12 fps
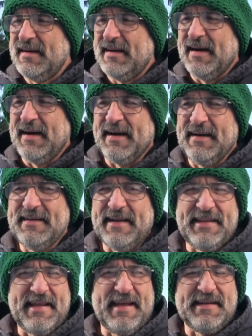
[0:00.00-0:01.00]

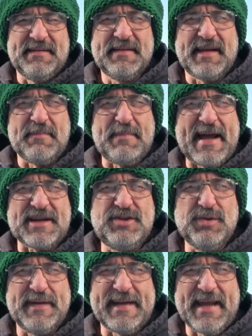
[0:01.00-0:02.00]
And then get back
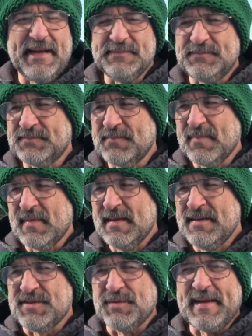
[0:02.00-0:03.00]
to it again,
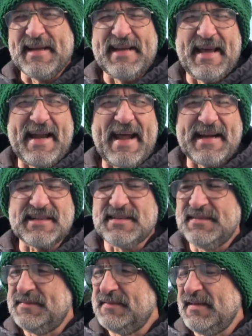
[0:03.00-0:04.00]
swinging that
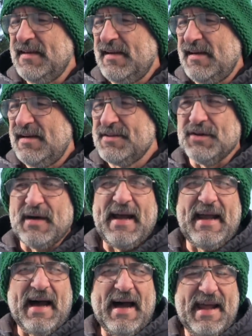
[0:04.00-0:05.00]
axe. So
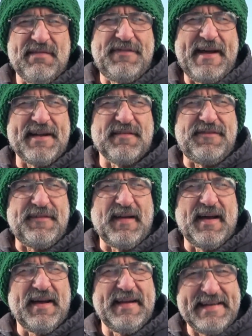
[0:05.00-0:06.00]
I have found
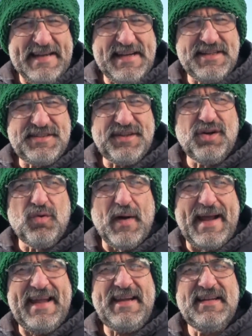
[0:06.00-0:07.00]
an easier
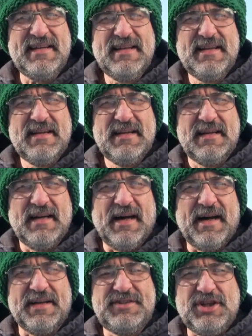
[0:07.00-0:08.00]
way
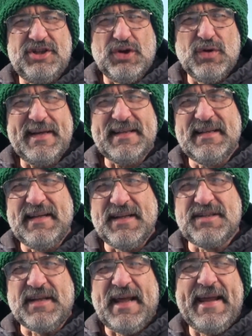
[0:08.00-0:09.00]
to do it.
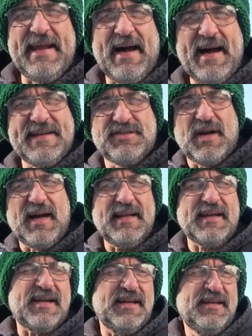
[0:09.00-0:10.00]
It's a
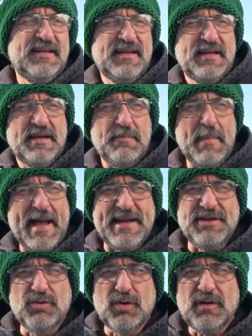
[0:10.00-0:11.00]
hydraulic
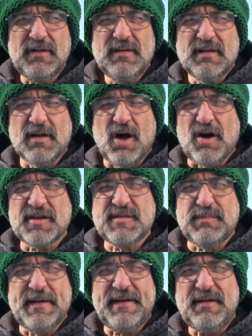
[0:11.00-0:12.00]
manual log
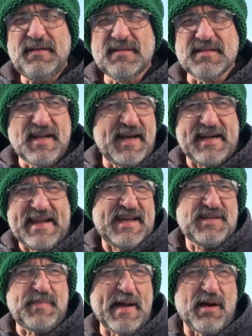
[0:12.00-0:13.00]
splitter. It's not a
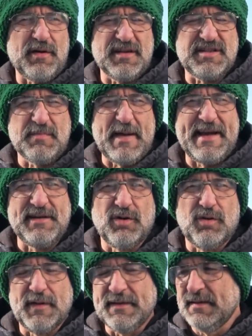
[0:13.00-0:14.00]
gas powered, it's a
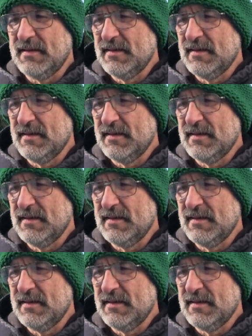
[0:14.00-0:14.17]
manual one.